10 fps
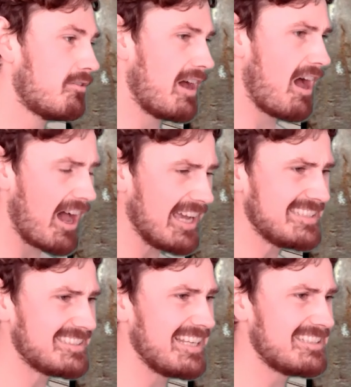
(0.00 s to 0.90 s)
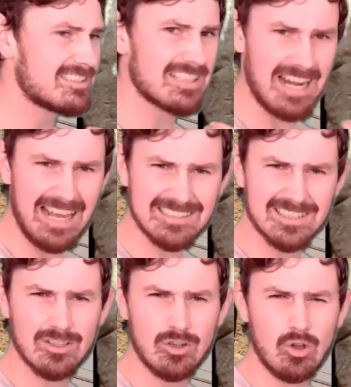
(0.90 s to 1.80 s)
of a high status
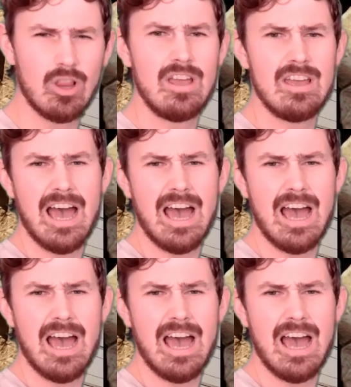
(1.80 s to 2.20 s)
classical